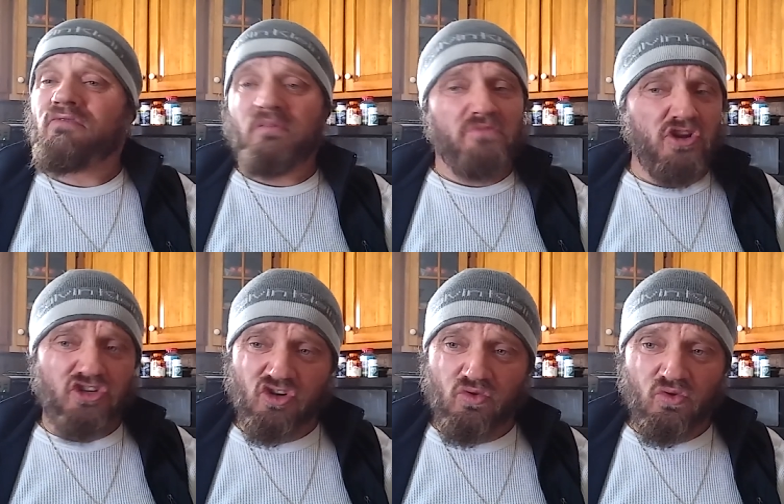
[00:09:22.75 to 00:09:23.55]
from their
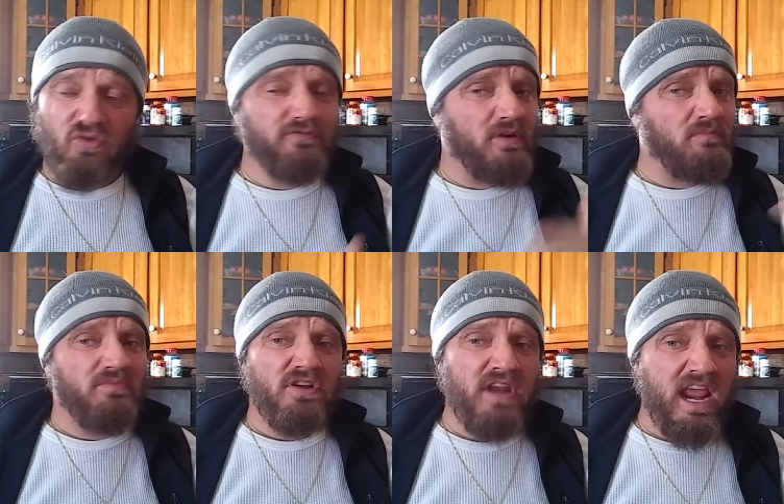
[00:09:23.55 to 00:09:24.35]
school, from
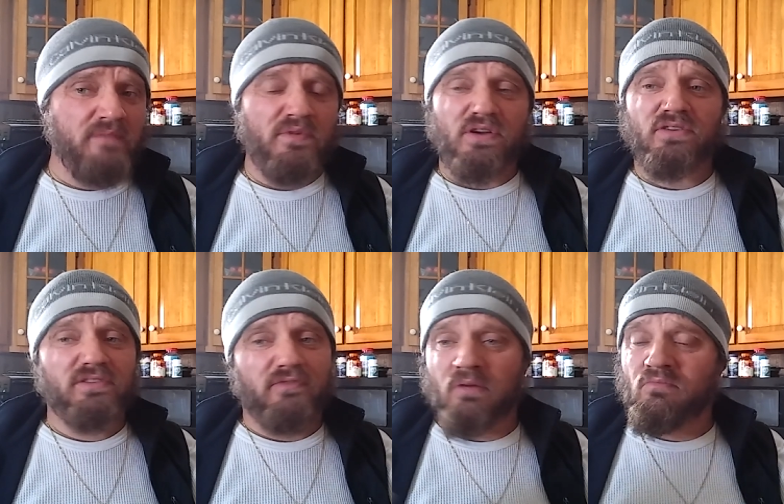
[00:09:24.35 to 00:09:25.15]
their
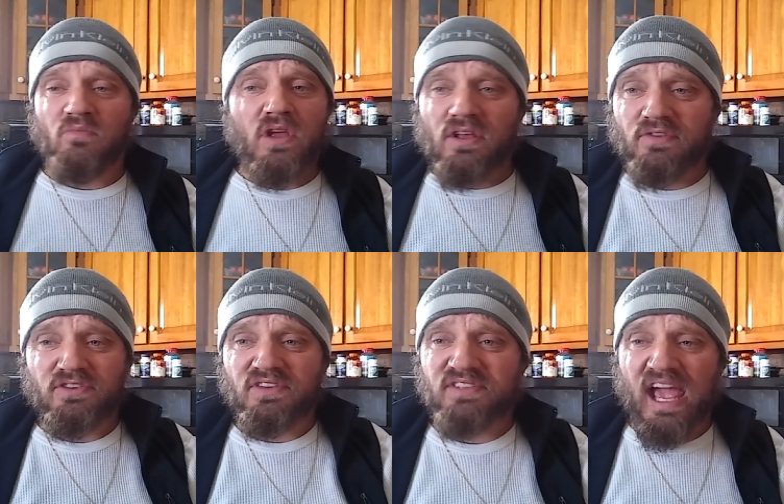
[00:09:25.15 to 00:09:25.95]
neighbors, from their
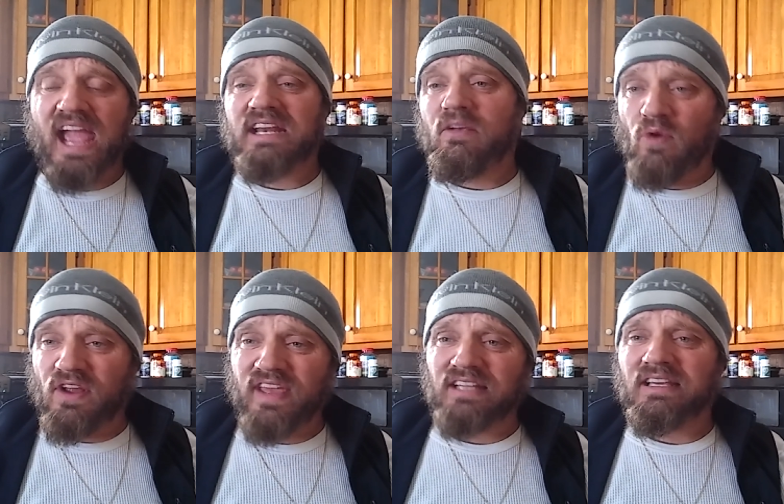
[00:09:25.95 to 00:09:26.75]
society,
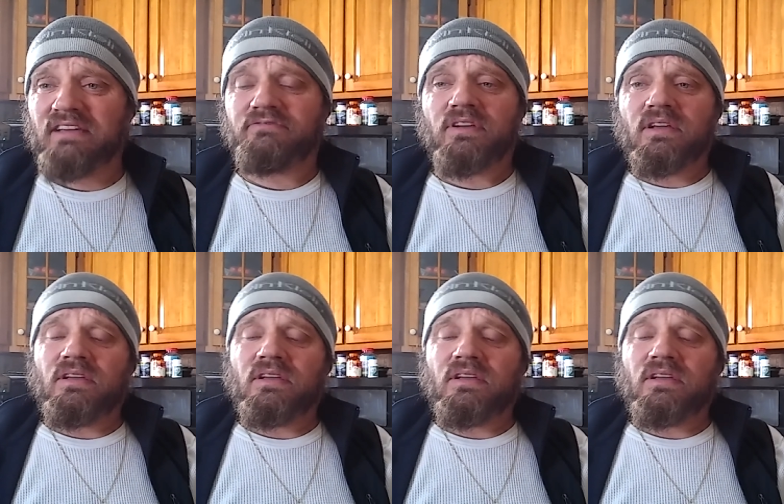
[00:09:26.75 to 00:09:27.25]
where they live.